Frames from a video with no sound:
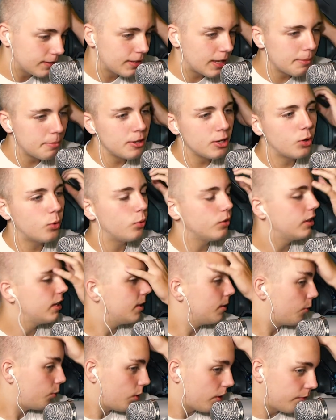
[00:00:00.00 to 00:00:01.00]

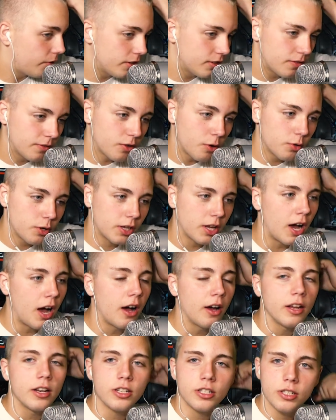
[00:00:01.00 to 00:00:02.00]
the equivalence of going to
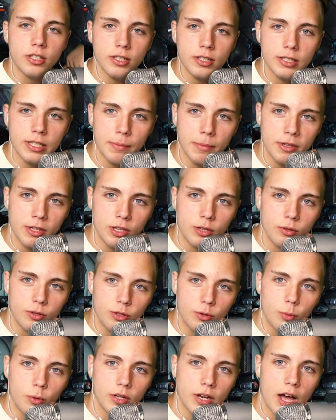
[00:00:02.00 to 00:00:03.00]
college. Something
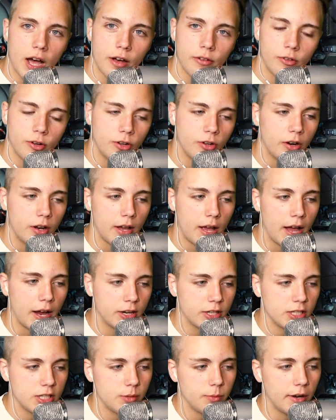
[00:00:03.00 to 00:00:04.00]
you will not regret.
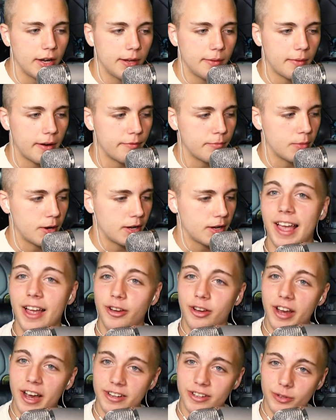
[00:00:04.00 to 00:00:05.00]
Actually, wait, never
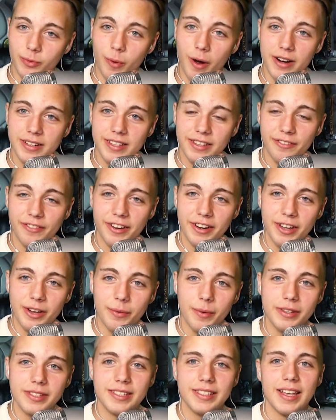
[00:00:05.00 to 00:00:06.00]
Thank you guys for watching the video
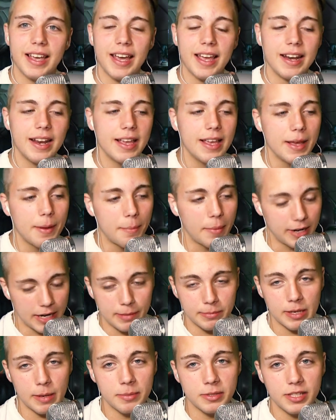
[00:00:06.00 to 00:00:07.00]
once again. My
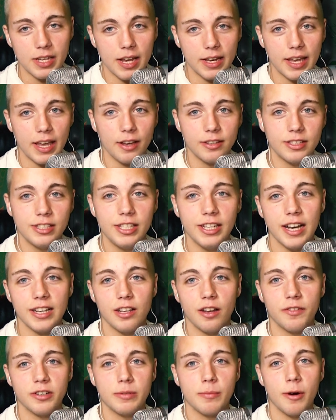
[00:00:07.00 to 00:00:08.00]
name's M.C.I.K. I'll see you guys
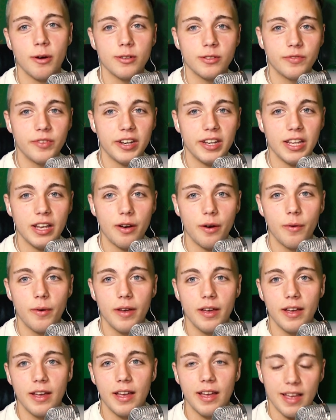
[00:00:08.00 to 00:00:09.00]
all for tomorrow's video.
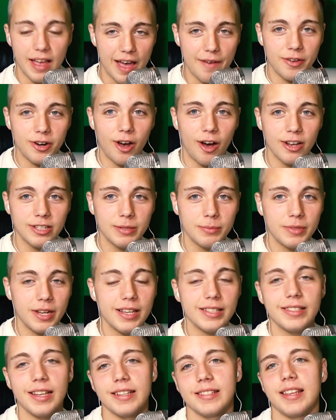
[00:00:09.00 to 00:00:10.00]
Have an awesome
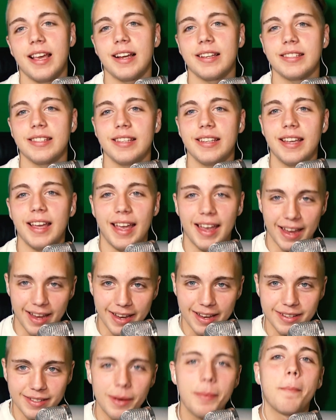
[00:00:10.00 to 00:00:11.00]
day. Stay sexy,
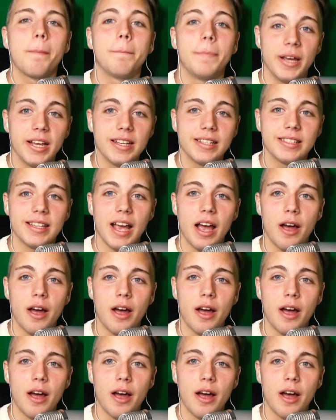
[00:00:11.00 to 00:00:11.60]
and peace